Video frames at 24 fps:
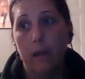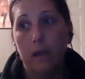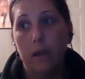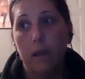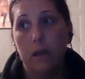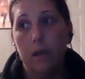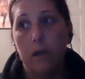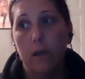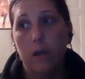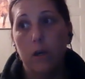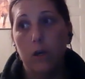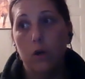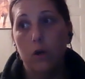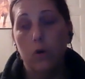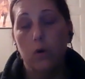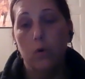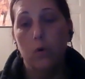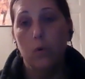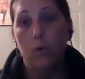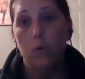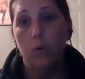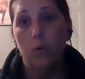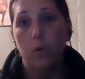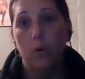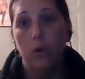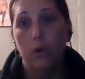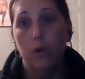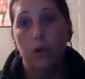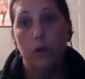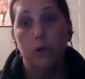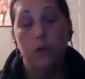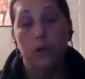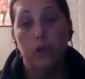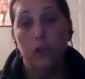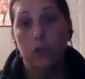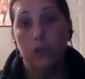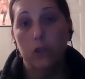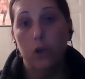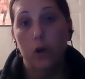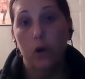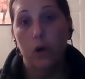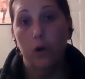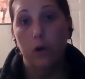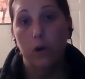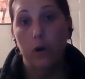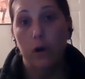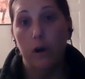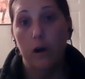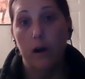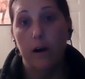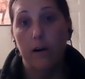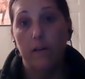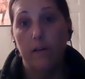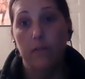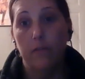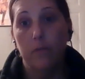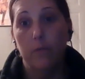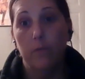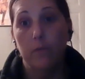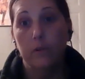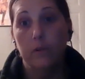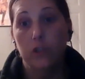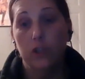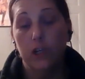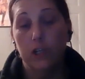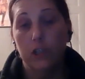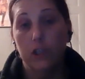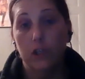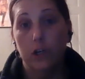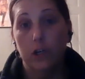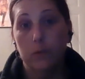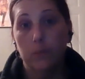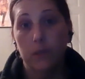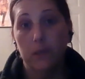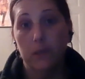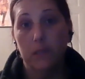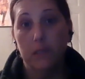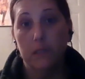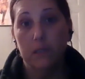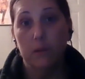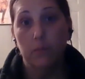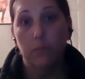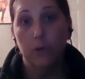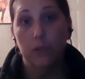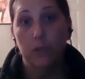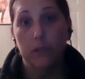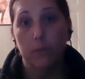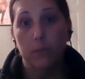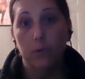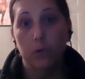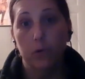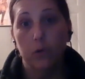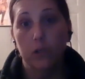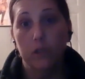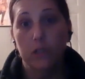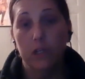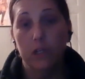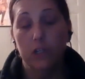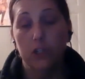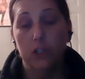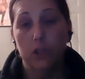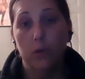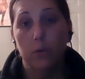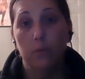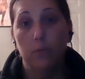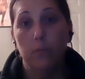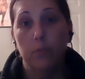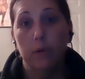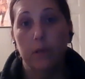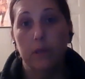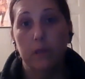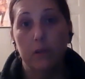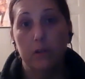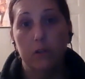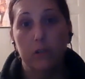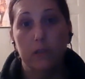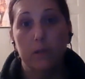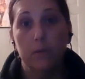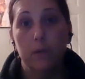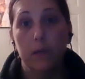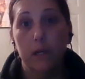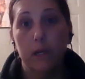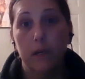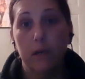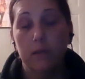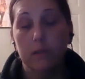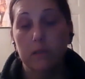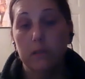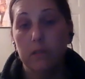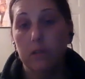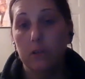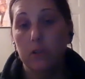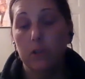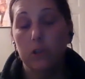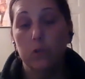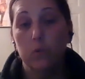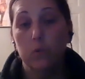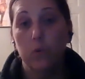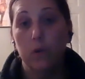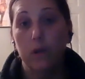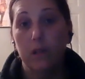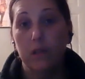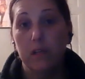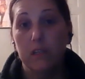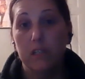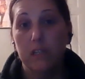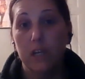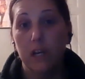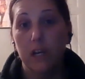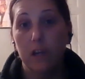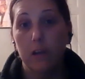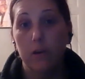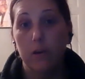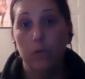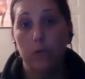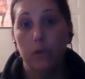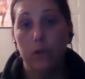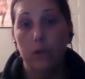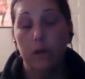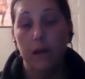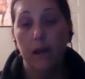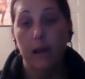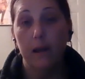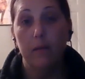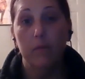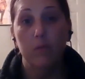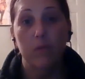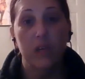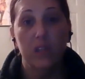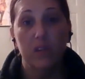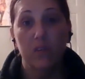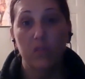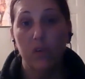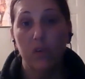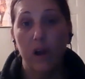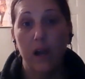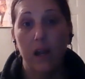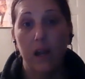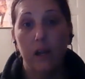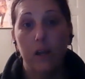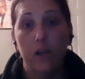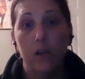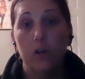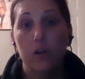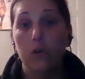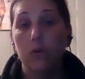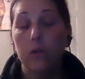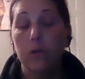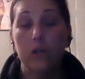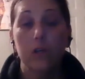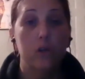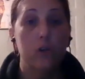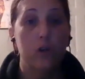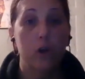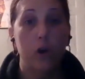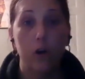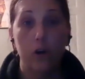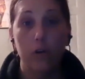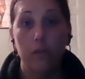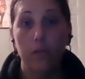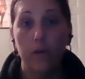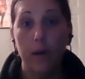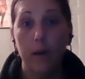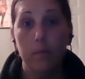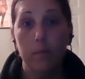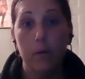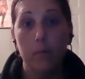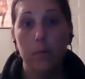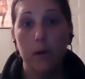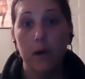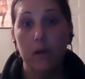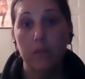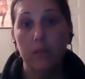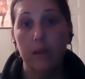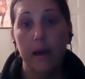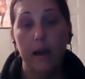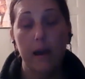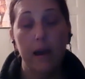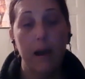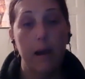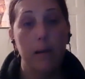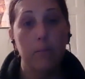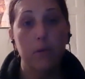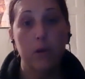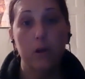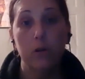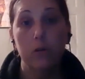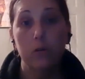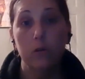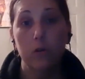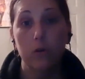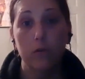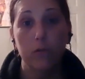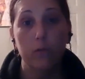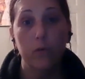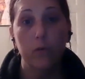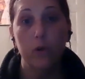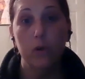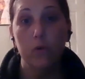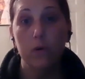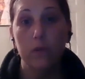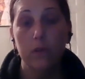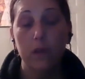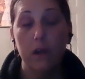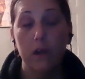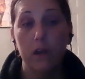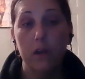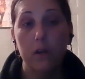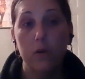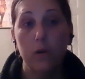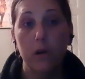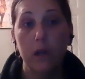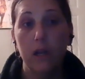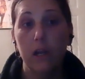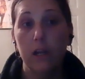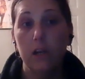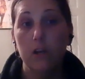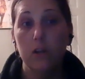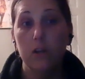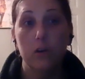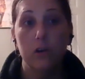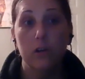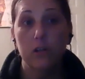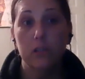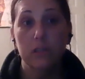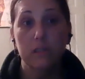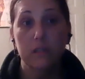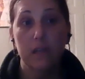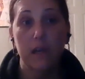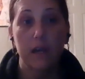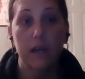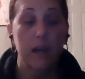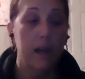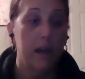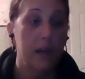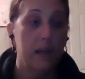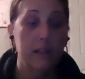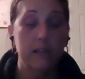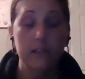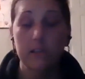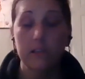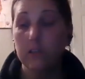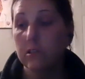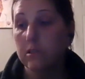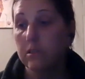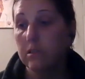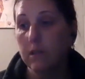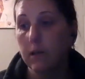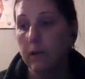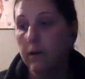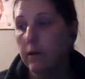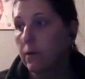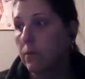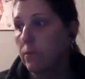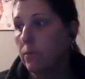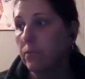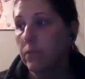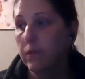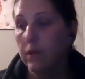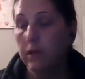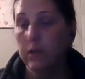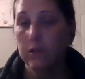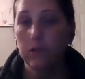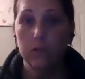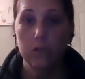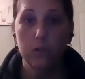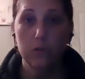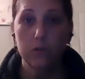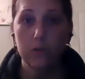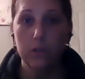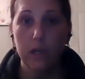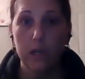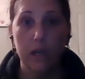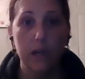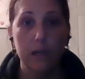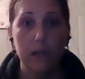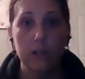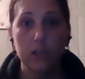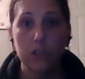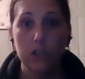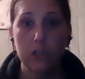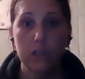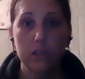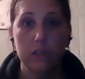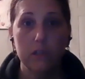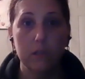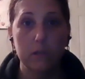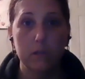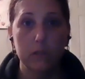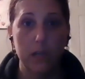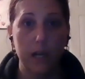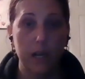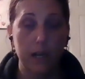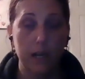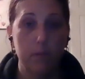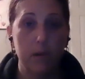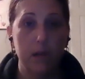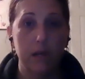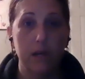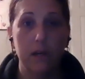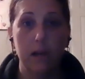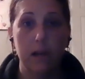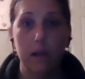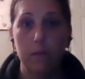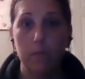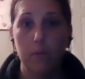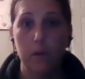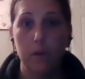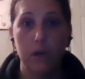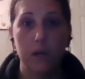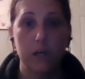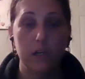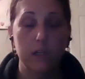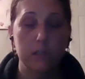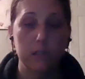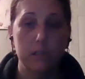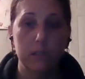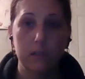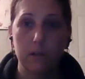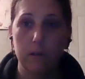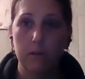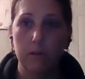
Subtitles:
your nurse called off, and Jane talked about this in the Precept orientation, but there's somebody else there that's willing to take you for the day, that's fine. You don't need to notify me about that. I'm going to look for you on that unit, and you can just say, hey, this is Susie, and she's taking me today because,